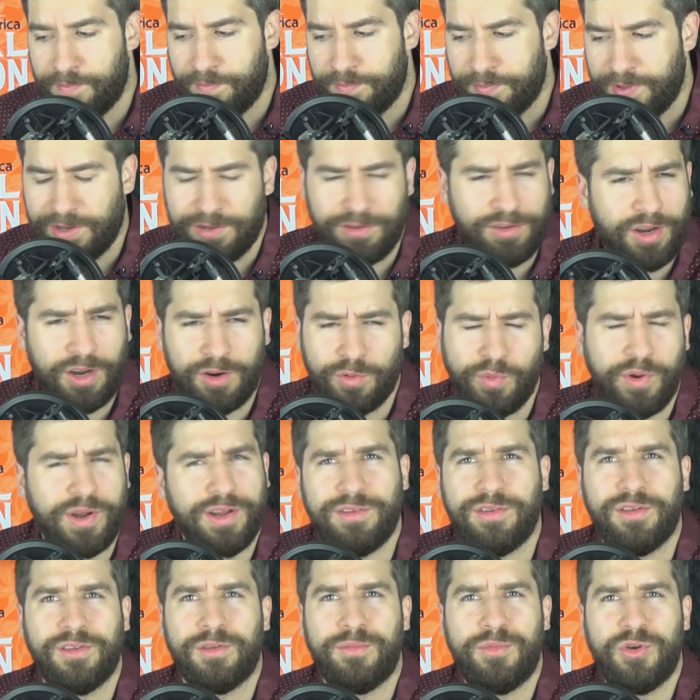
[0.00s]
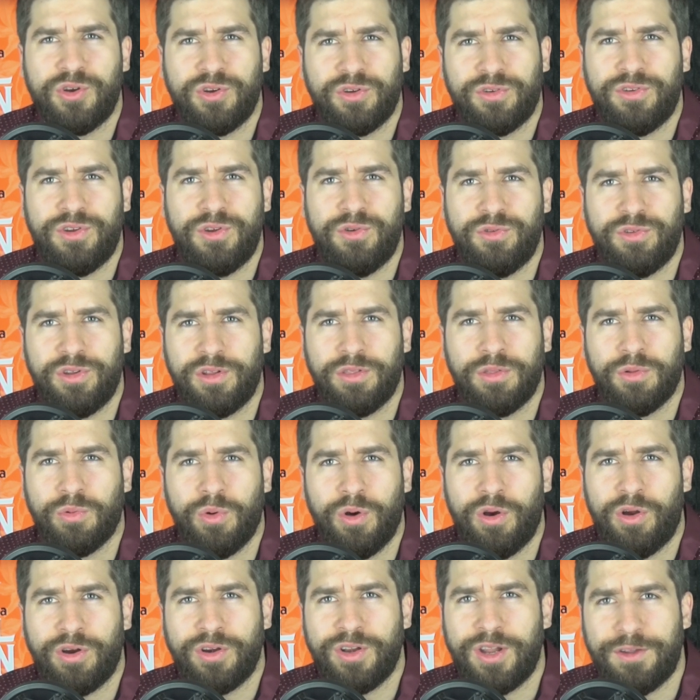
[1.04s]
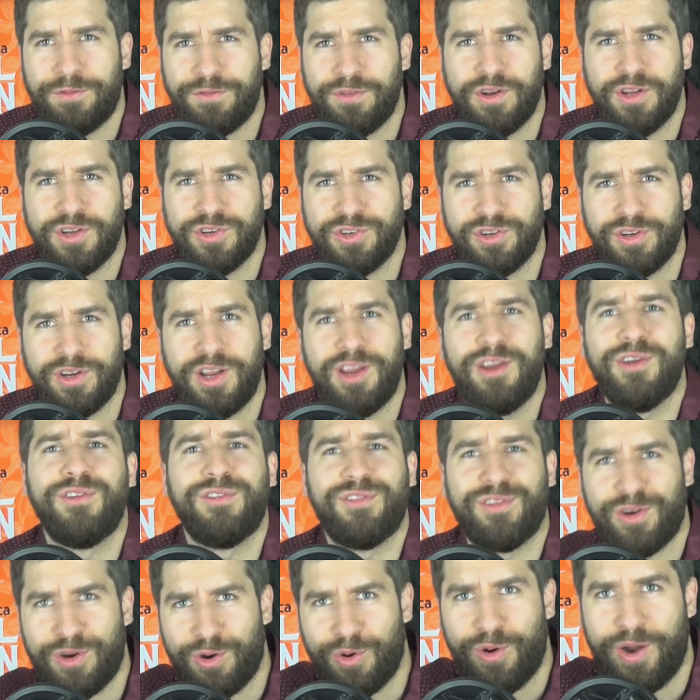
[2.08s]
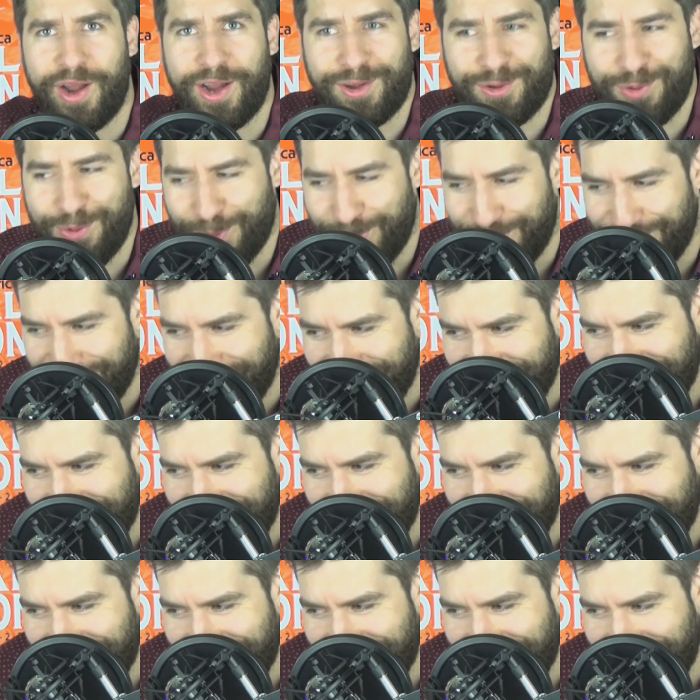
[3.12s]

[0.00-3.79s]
It's not racism, you're just using the wrong definition. Here's the correct one.